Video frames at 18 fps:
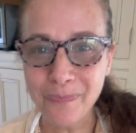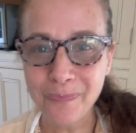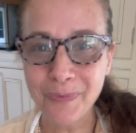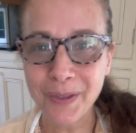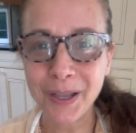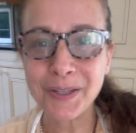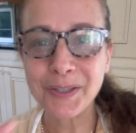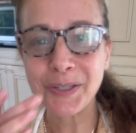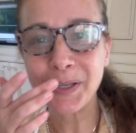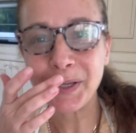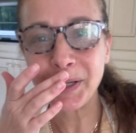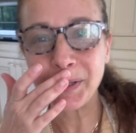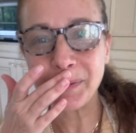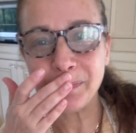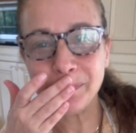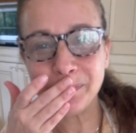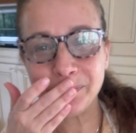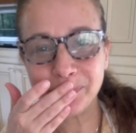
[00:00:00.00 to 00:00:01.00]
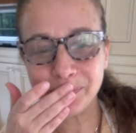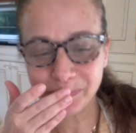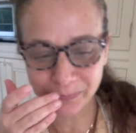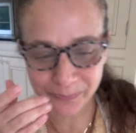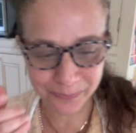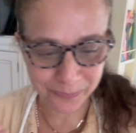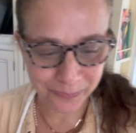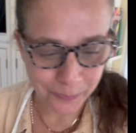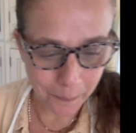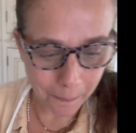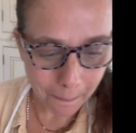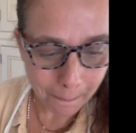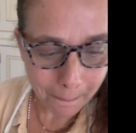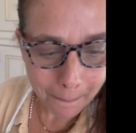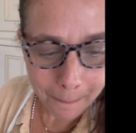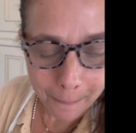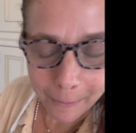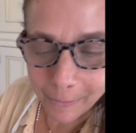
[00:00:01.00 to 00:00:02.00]
It's good.
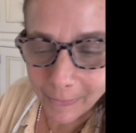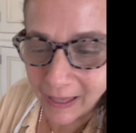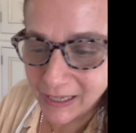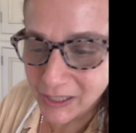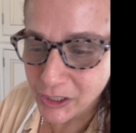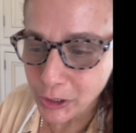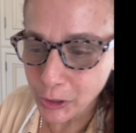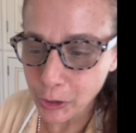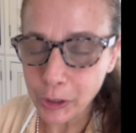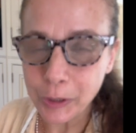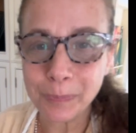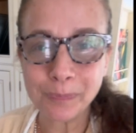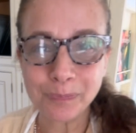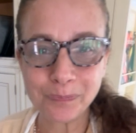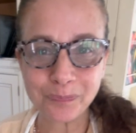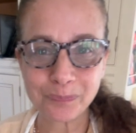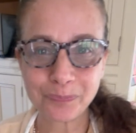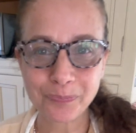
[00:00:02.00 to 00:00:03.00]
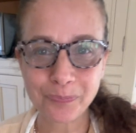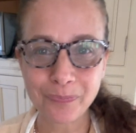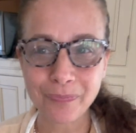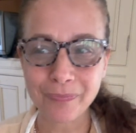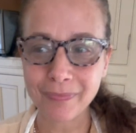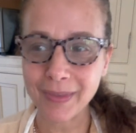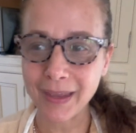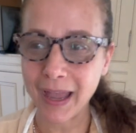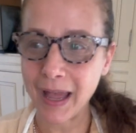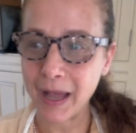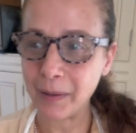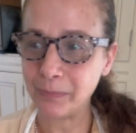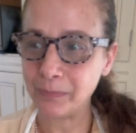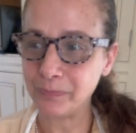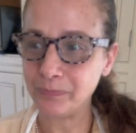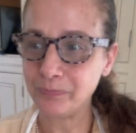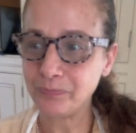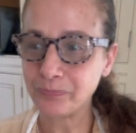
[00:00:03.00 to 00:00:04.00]
It's good.
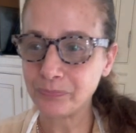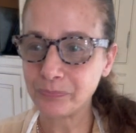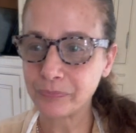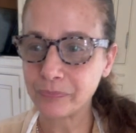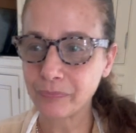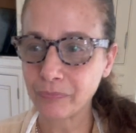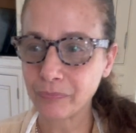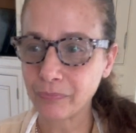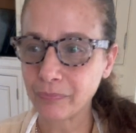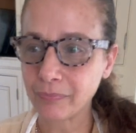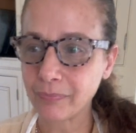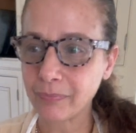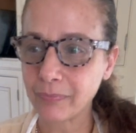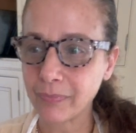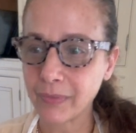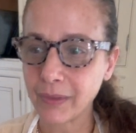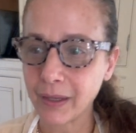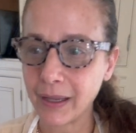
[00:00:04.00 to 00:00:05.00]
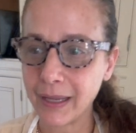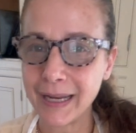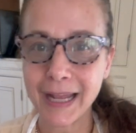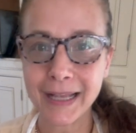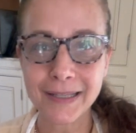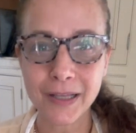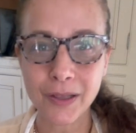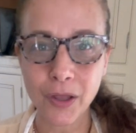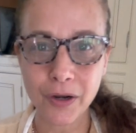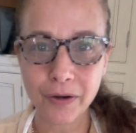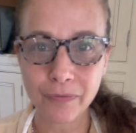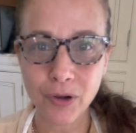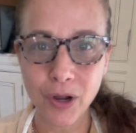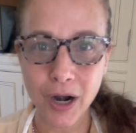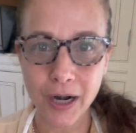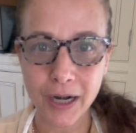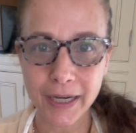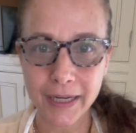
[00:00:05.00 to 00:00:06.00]
It has a lot of
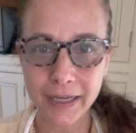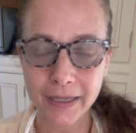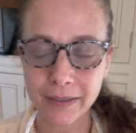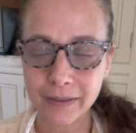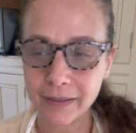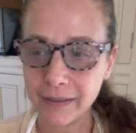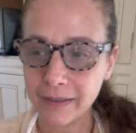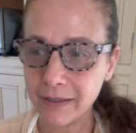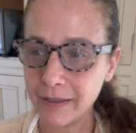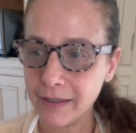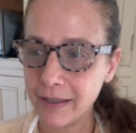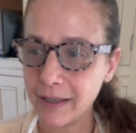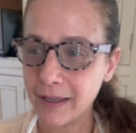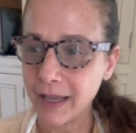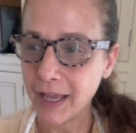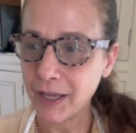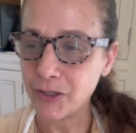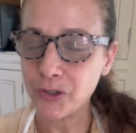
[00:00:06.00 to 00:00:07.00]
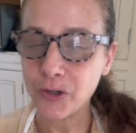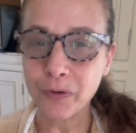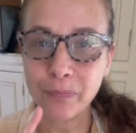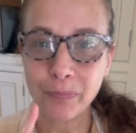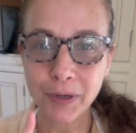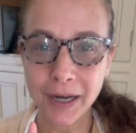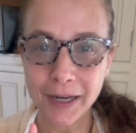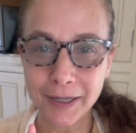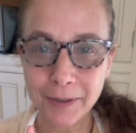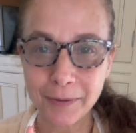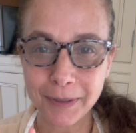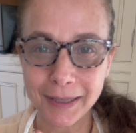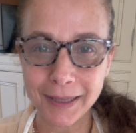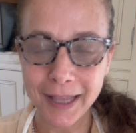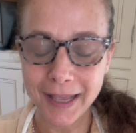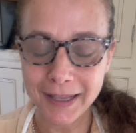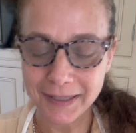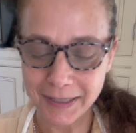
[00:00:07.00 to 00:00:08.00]
garlic. I should have put a little bit
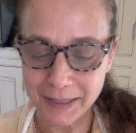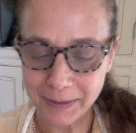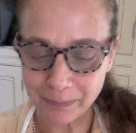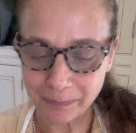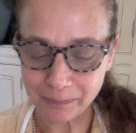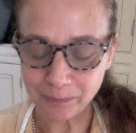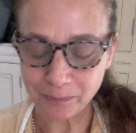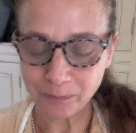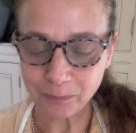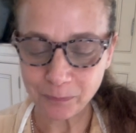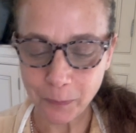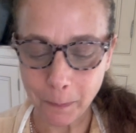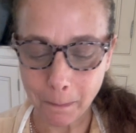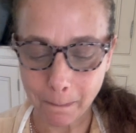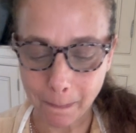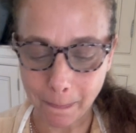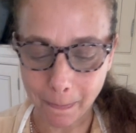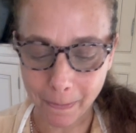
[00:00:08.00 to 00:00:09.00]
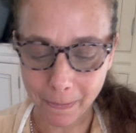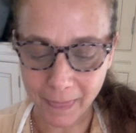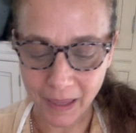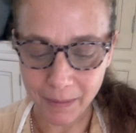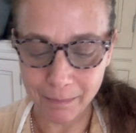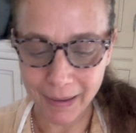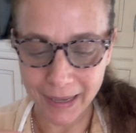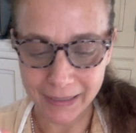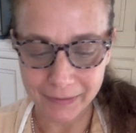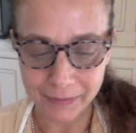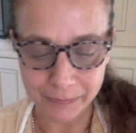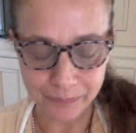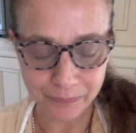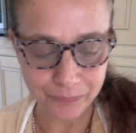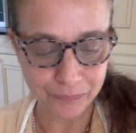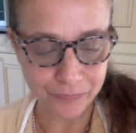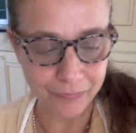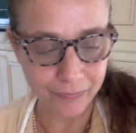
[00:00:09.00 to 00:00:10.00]
less, but
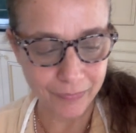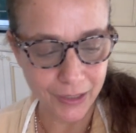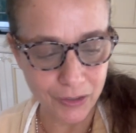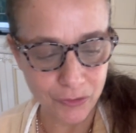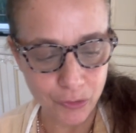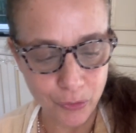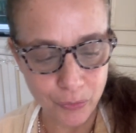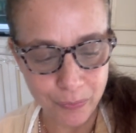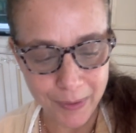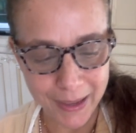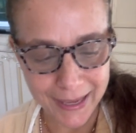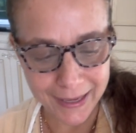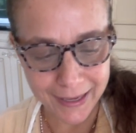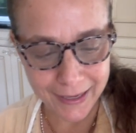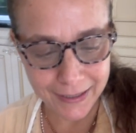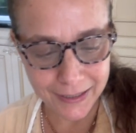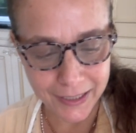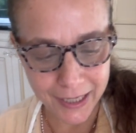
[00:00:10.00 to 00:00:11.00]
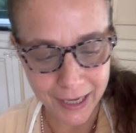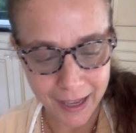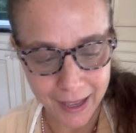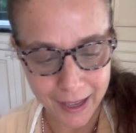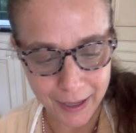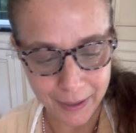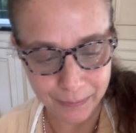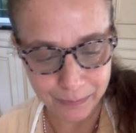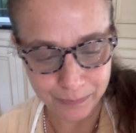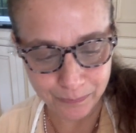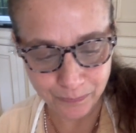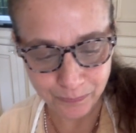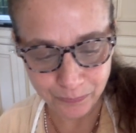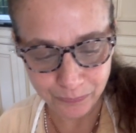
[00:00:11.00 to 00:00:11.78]
to make it a